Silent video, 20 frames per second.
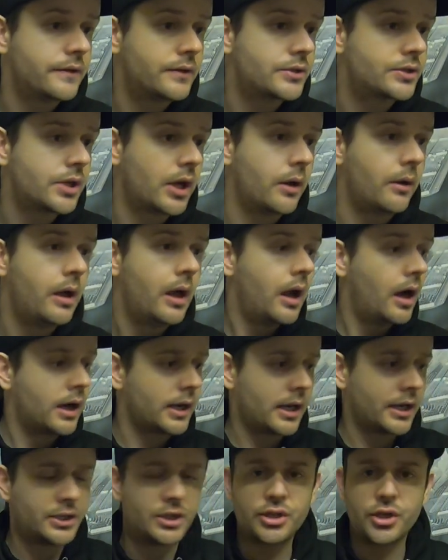So I'd
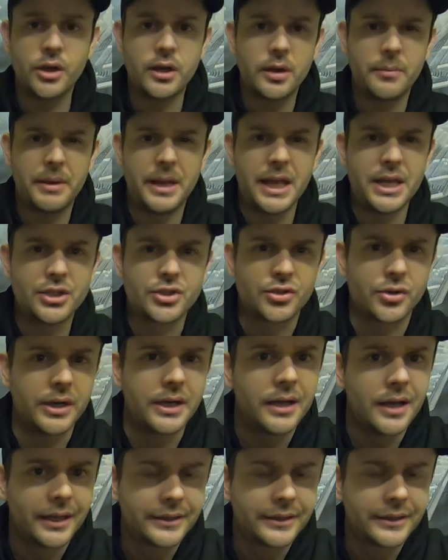like to show you a little bit of history.